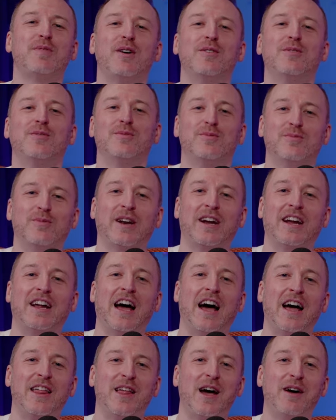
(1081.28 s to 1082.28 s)
well, we're
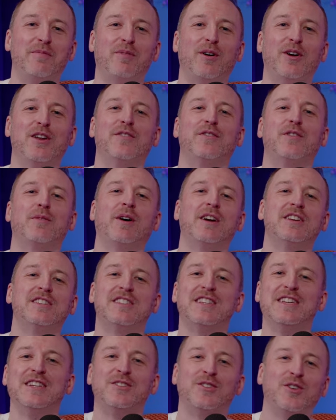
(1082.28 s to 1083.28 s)
at, at that point, if you want to
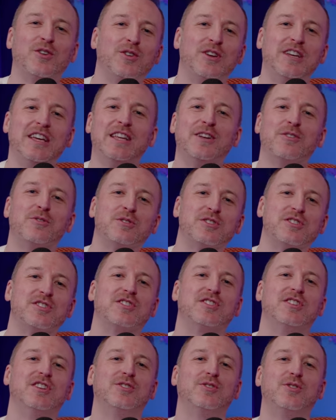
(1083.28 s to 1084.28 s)
see two
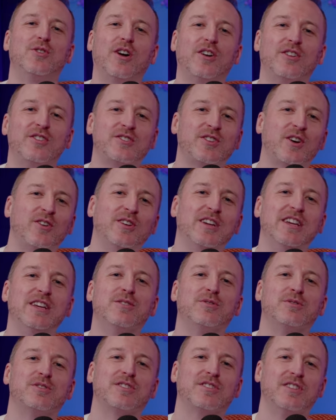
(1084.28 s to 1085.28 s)
heroes, two unsung
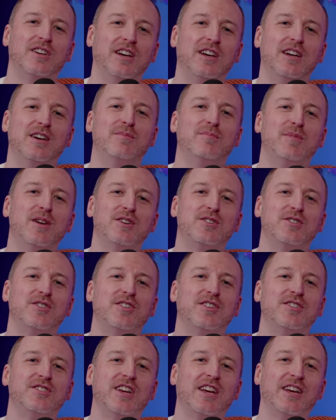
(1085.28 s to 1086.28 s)
heroes, make sure
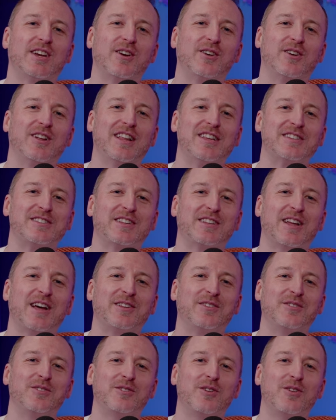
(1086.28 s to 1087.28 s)
you check out Glasgow
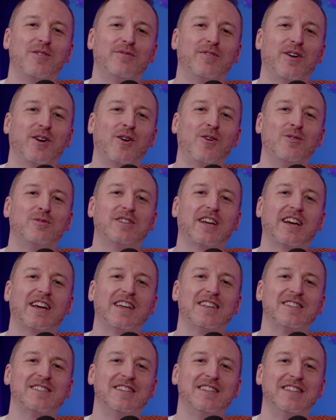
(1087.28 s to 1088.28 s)
Dad dot com for all
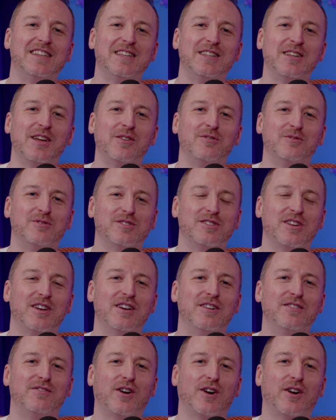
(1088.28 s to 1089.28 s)
tickets and details
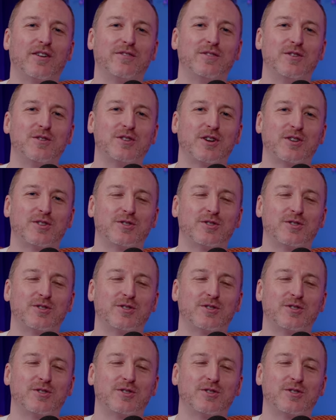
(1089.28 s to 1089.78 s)
for our future